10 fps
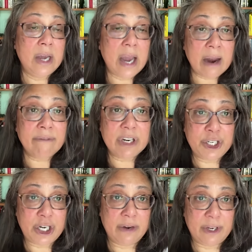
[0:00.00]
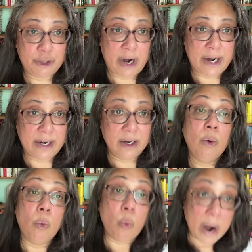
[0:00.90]
Every share that traded,
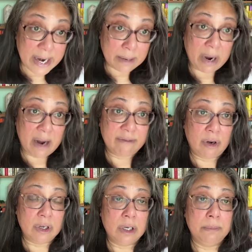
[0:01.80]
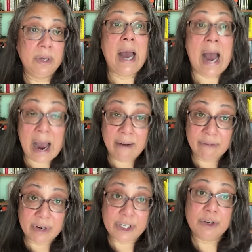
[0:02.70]
weighted by volume,
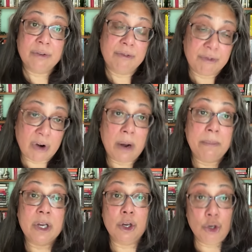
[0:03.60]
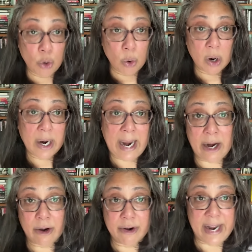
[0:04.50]
average from your
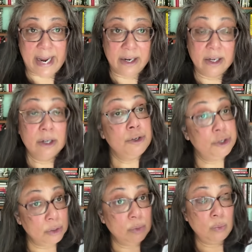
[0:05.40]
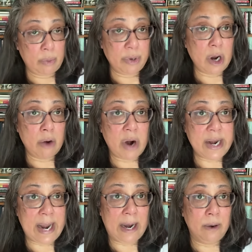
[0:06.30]
anchor date to where we are right
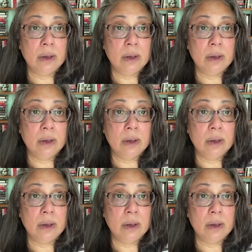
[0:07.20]
now.